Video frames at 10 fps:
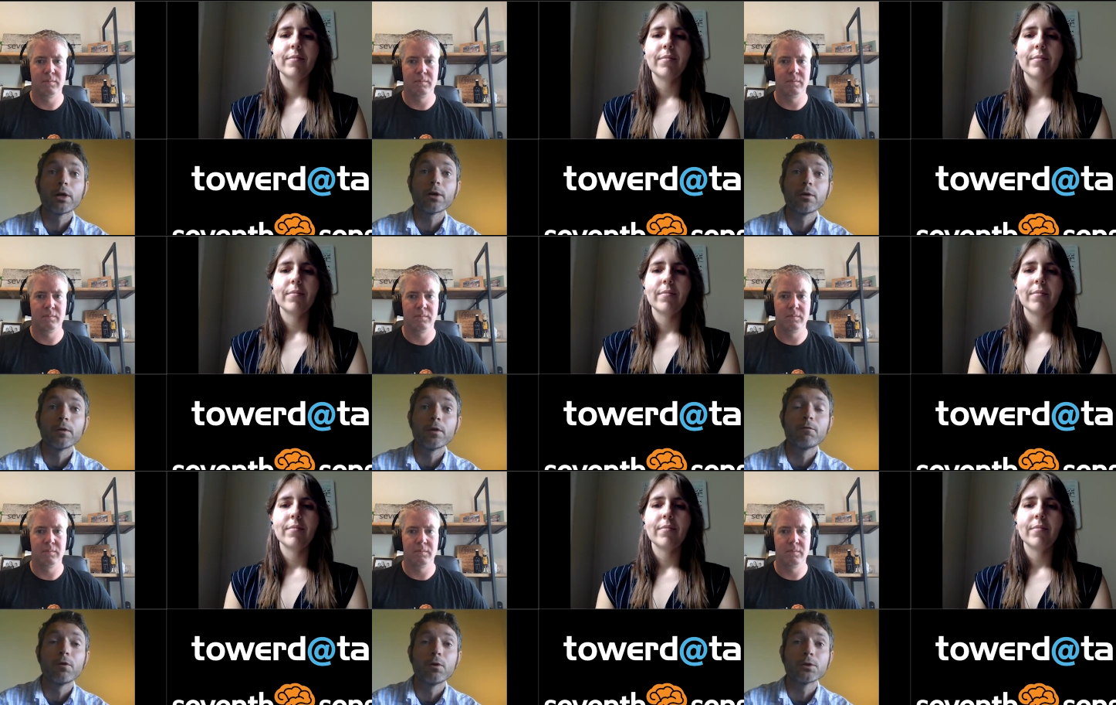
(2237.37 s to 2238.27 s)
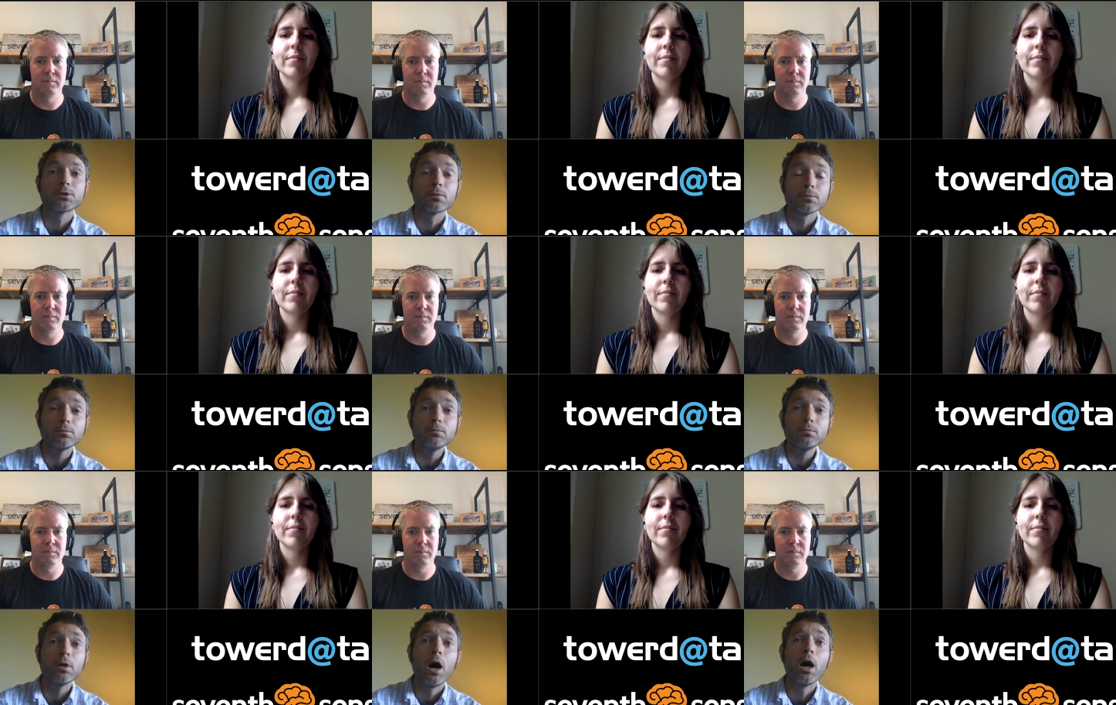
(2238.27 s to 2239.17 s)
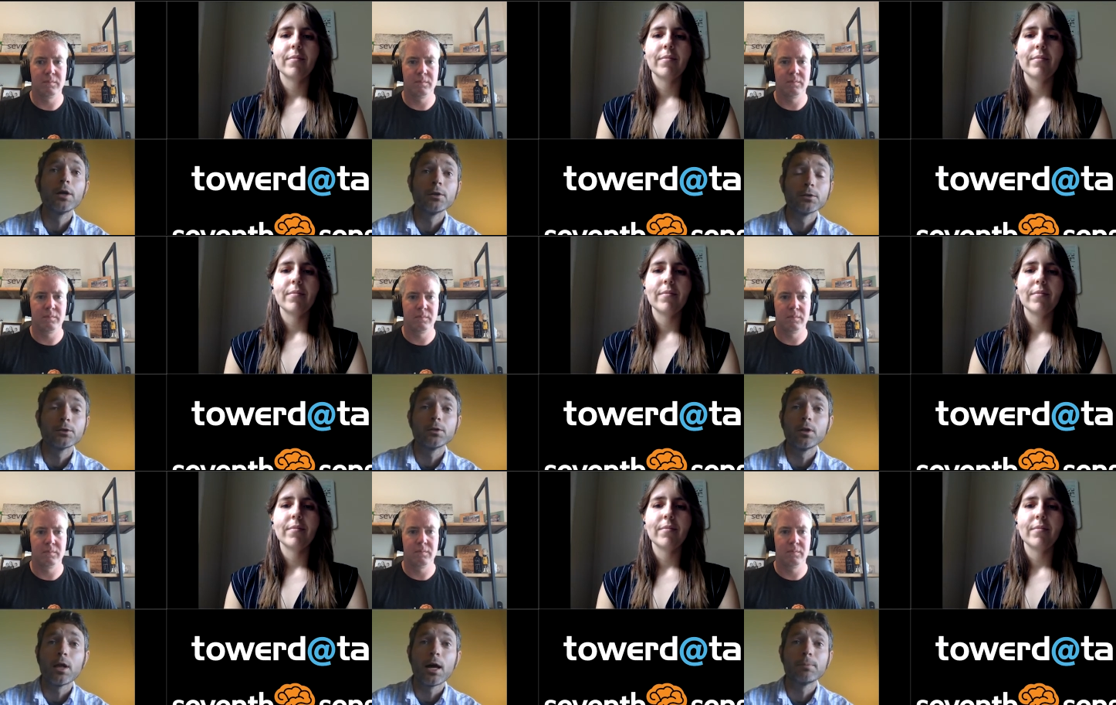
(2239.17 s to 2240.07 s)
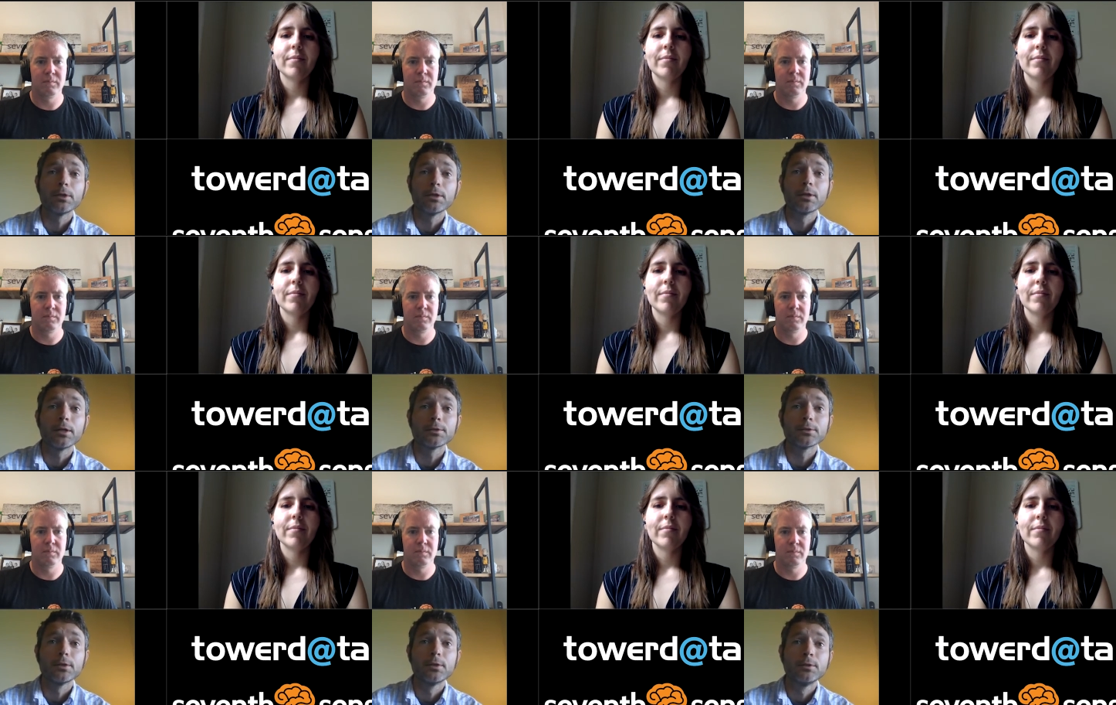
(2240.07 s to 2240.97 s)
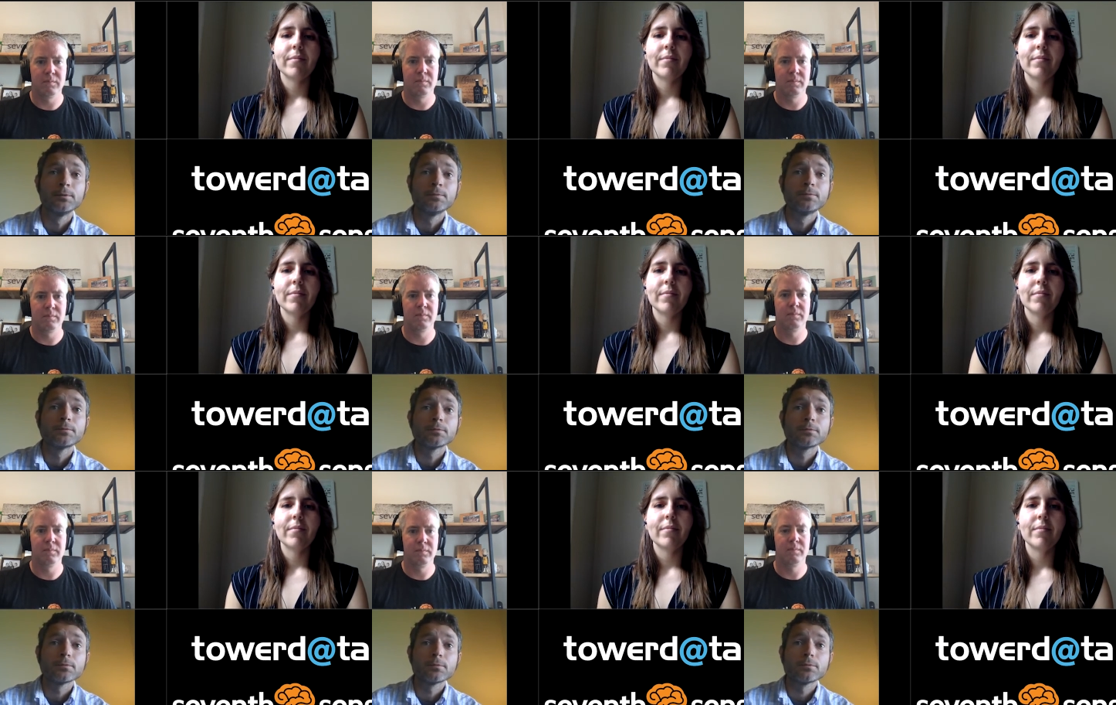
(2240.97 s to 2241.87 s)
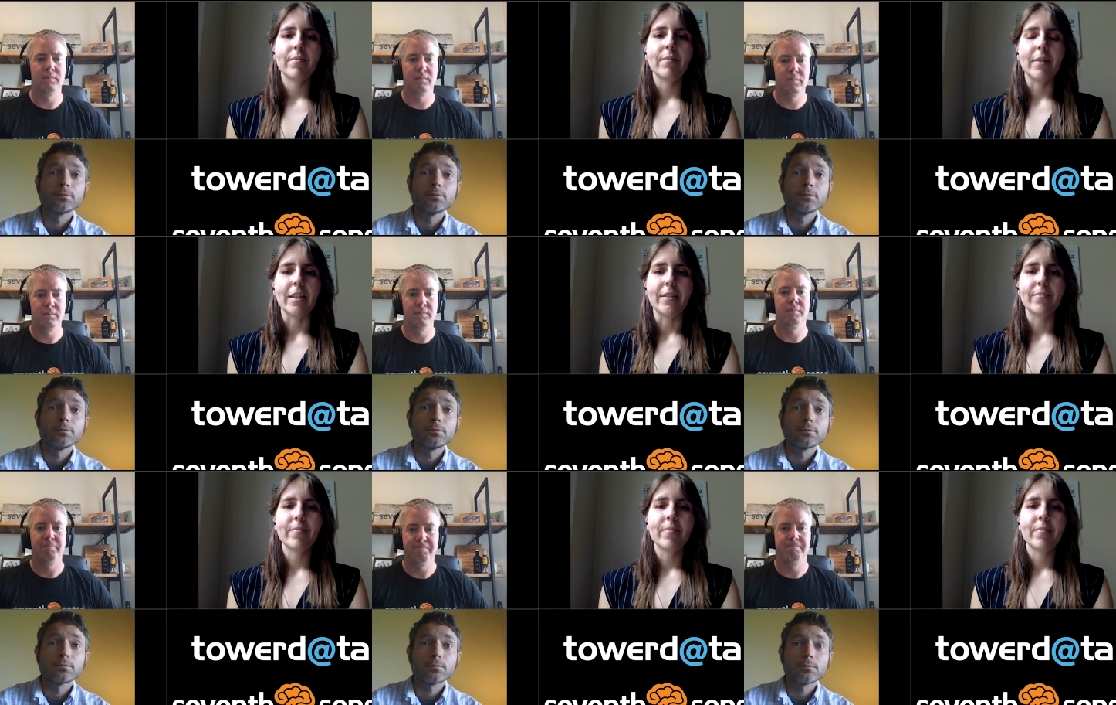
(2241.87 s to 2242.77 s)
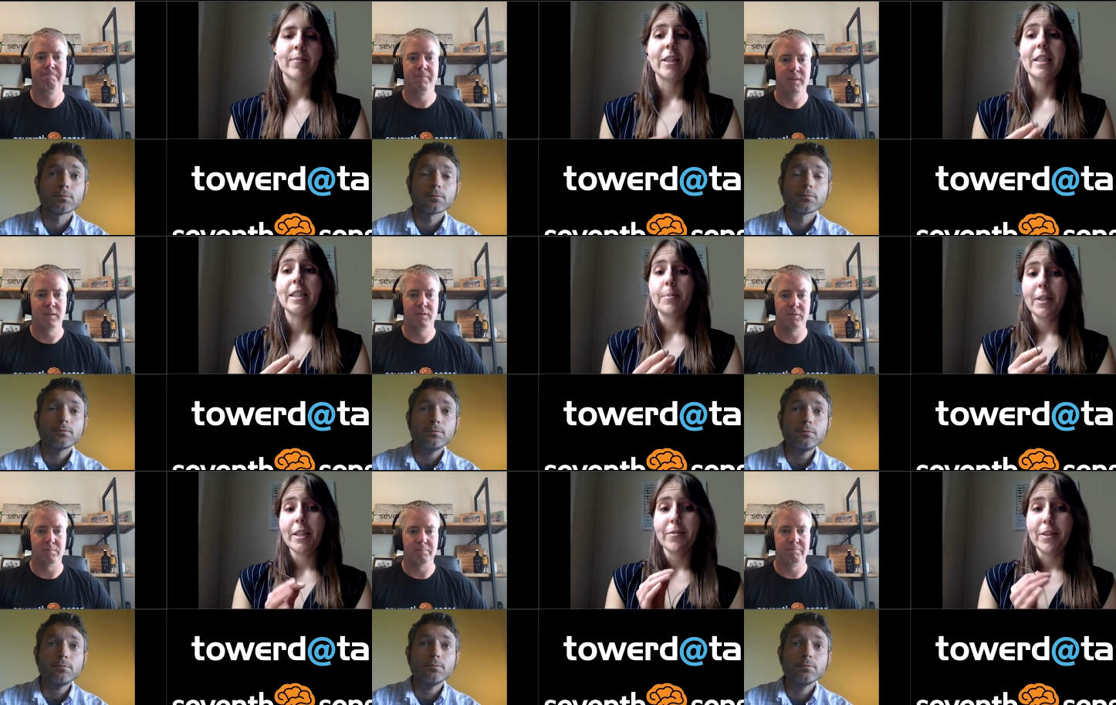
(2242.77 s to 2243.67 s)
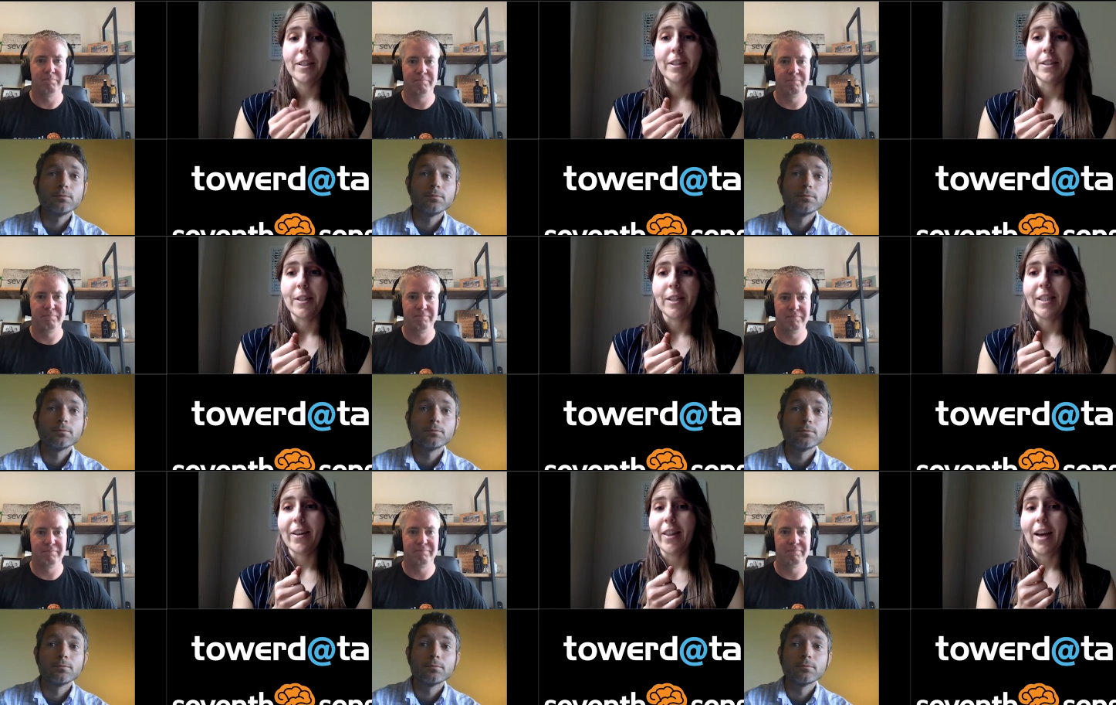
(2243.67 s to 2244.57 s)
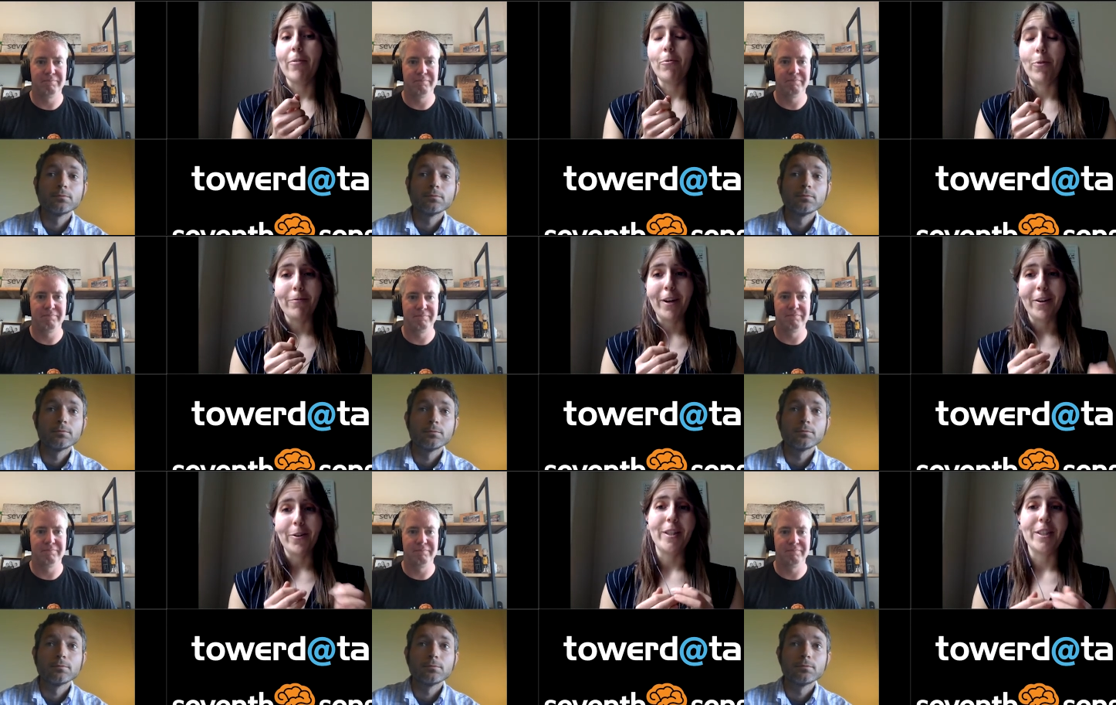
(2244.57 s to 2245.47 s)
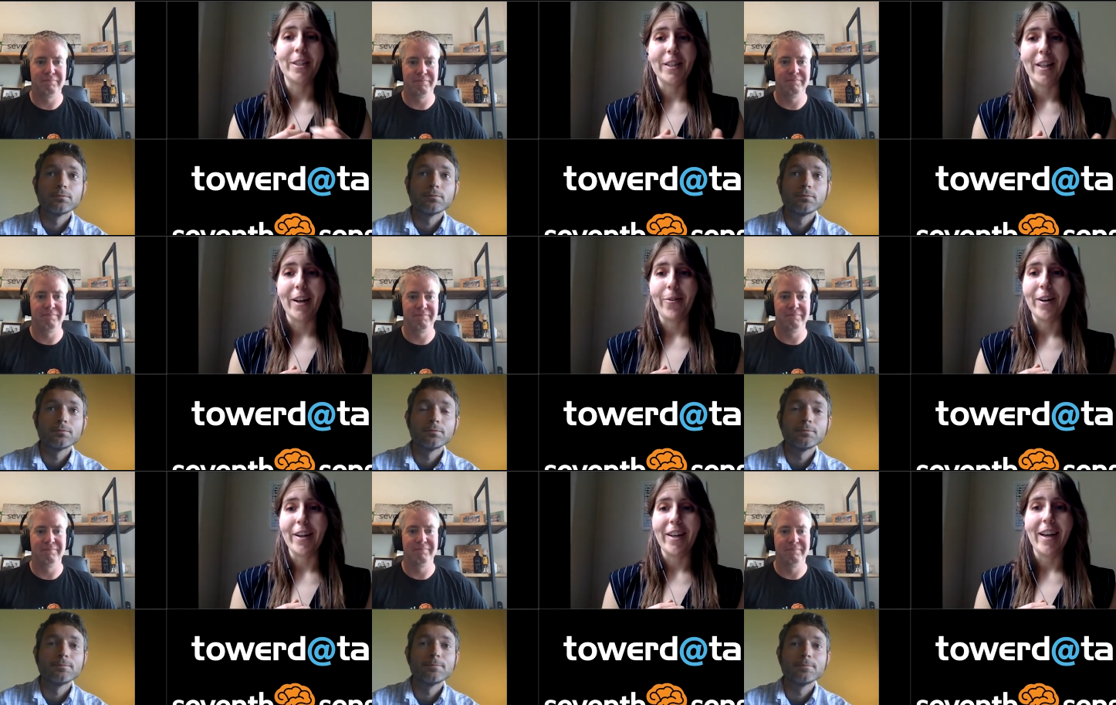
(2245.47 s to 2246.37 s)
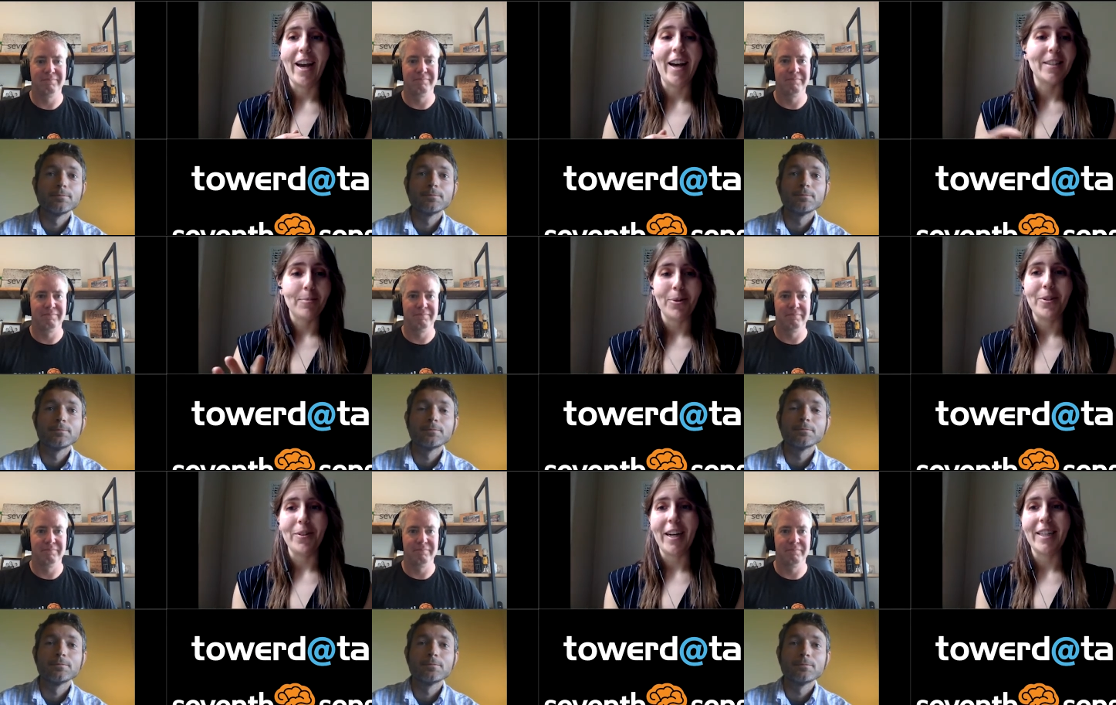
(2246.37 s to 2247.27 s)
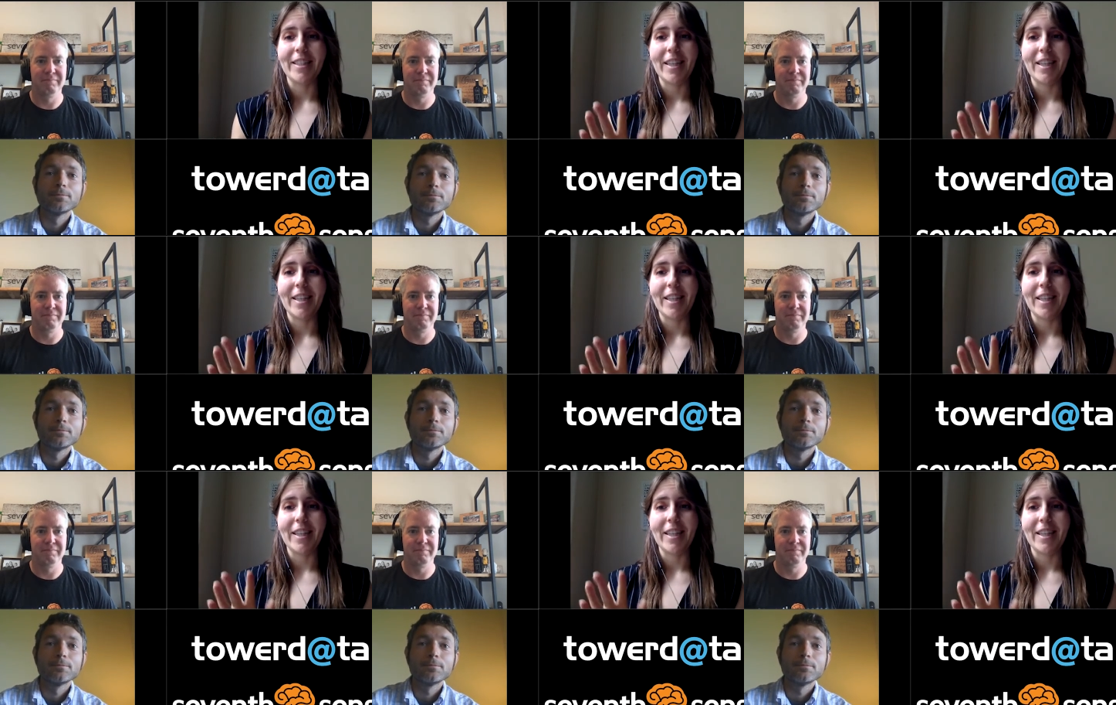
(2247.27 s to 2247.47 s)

Speaker 1: quicker than folks on your internal opted-in list.
Speaker 2: Yeah. Well, and speaking of things going south, I have one final question that I want to ask both of you guys